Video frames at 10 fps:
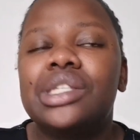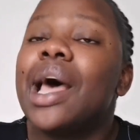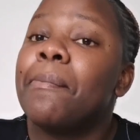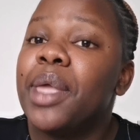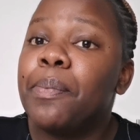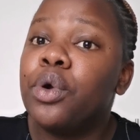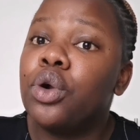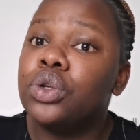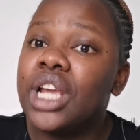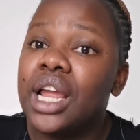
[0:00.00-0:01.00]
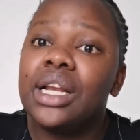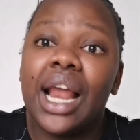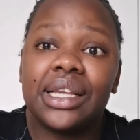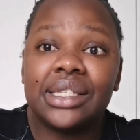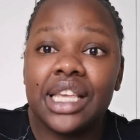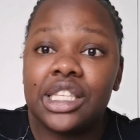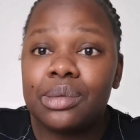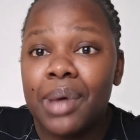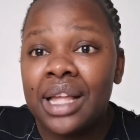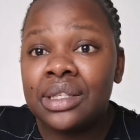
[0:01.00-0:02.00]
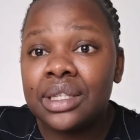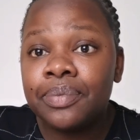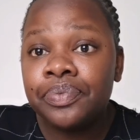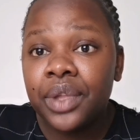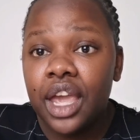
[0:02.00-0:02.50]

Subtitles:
some people rotate like 6 months.